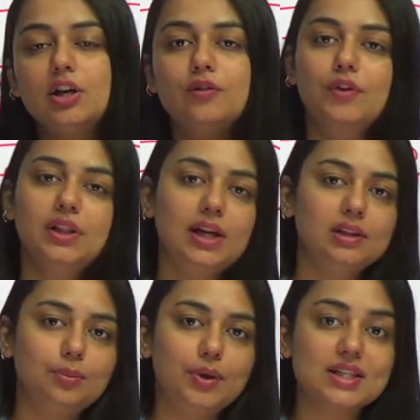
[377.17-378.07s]
will the
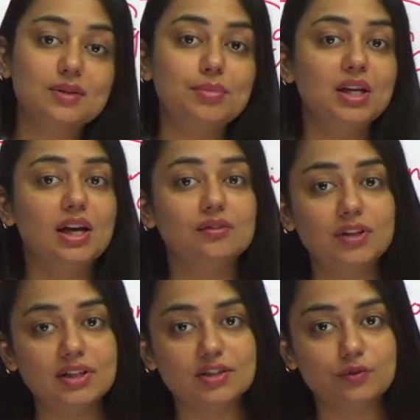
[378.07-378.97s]
other person be
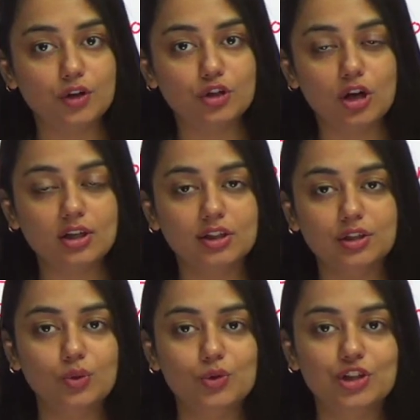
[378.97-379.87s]
convinced for your
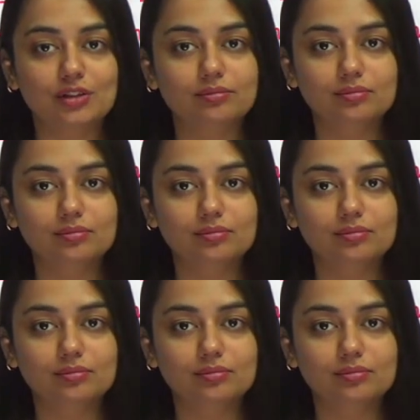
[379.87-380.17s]
conclusion?